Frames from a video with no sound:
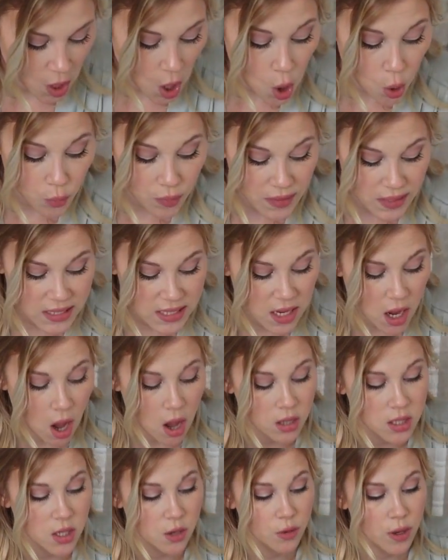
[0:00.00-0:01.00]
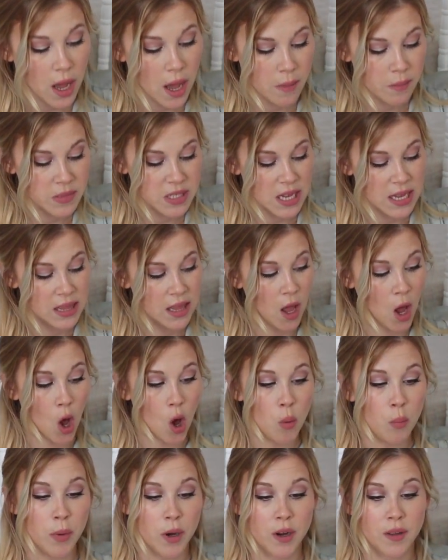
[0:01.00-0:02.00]
Oh, this also comes in the
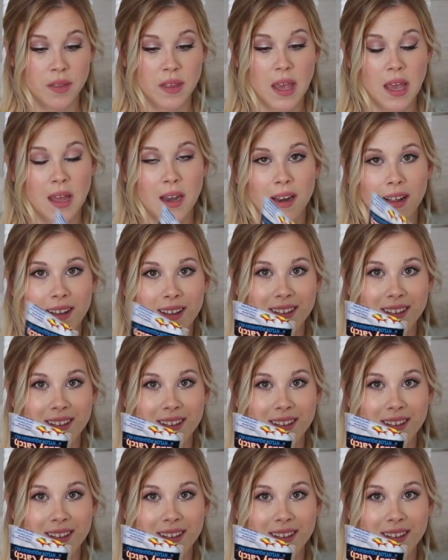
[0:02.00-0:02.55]
home birth kit.